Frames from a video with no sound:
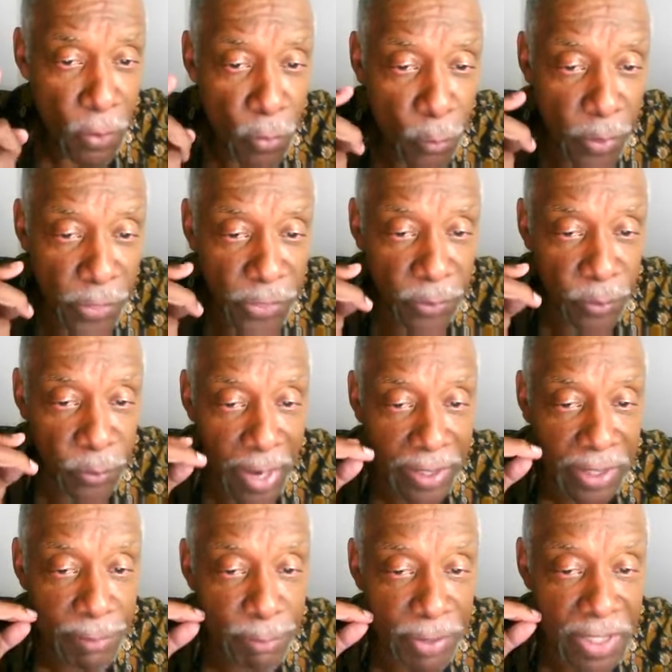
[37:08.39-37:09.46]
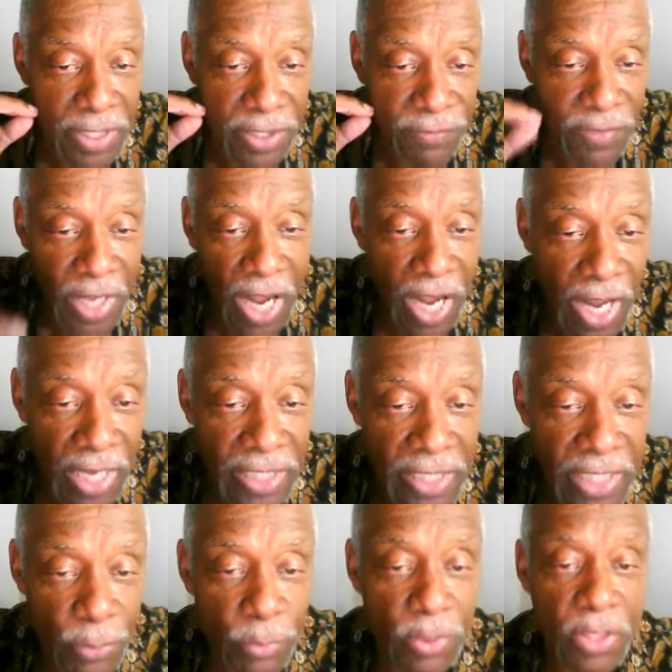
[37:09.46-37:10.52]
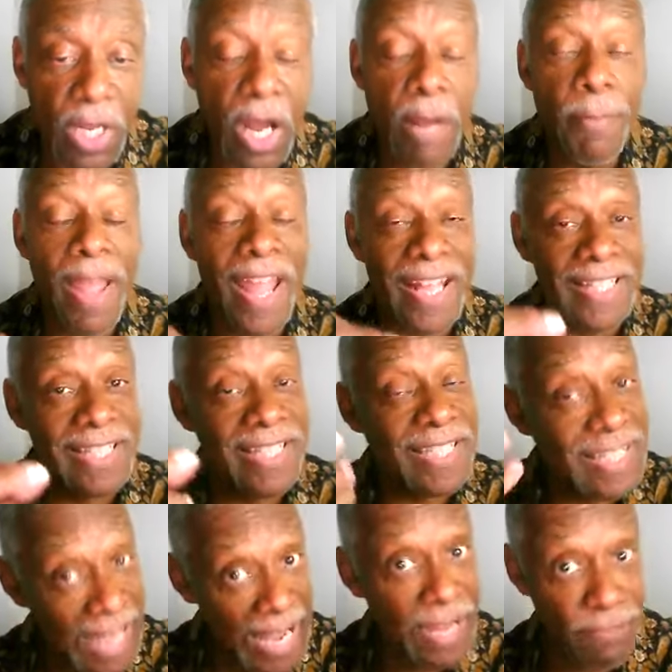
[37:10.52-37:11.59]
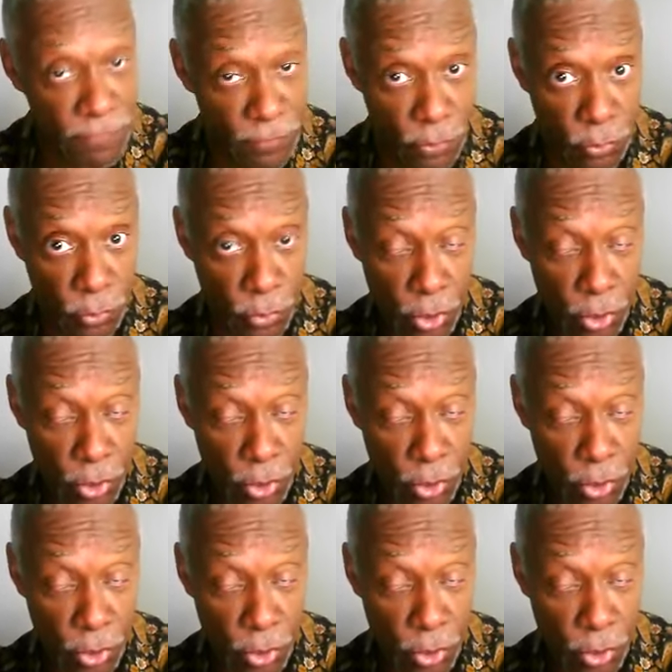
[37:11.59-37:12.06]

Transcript: With the recompense of God, he will come and save you.